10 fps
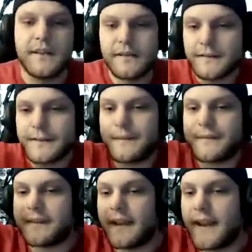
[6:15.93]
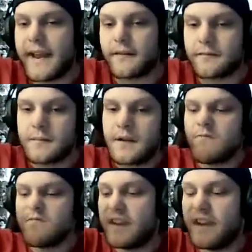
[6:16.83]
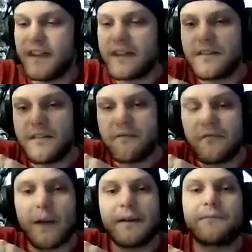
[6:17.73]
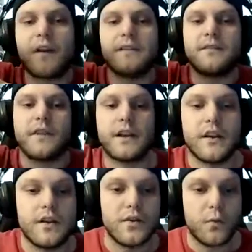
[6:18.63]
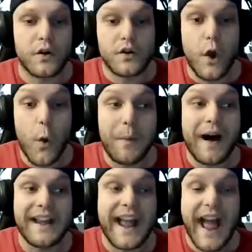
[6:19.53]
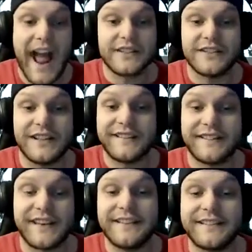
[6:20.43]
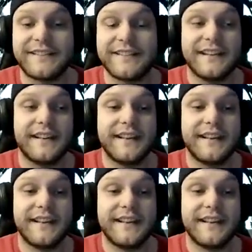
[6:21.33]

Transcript: And he's also sitting in like the very front of the canoe where nobody actually sits.